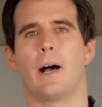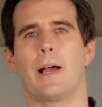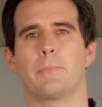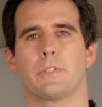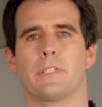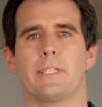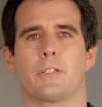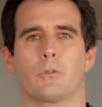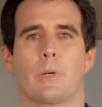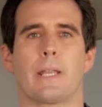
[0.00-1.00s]
I'm your
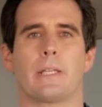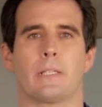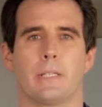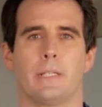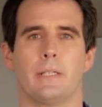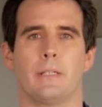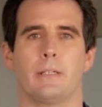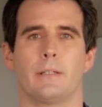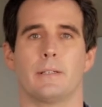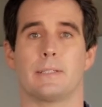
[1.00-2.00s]
teacher Randy League,
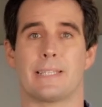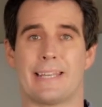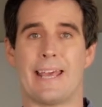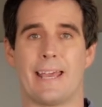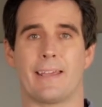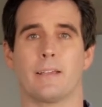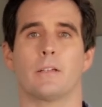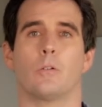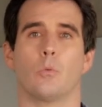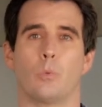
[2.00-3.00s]
and today
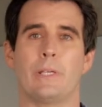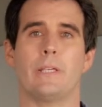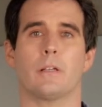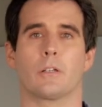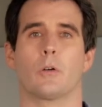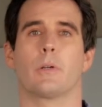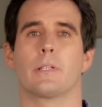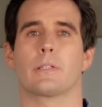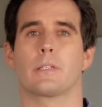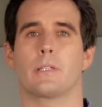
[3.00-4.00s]
we are going
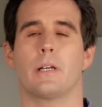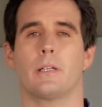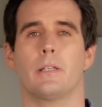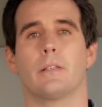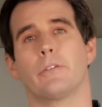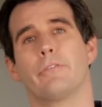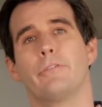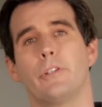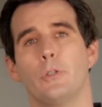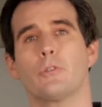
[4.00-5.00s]
to study the
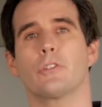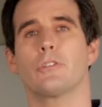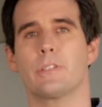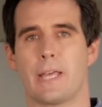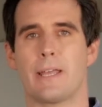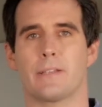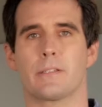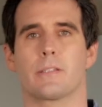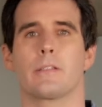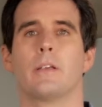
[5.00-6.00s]
future
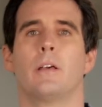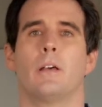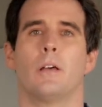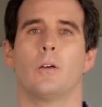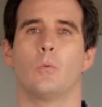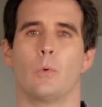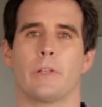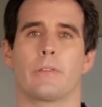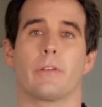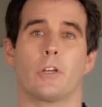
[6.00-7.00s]
tense
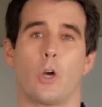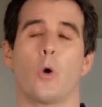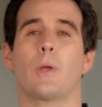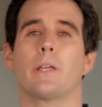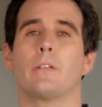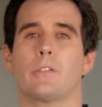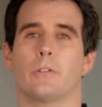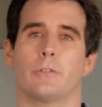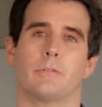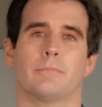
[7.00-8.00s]
with going
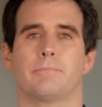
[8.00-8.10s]
to.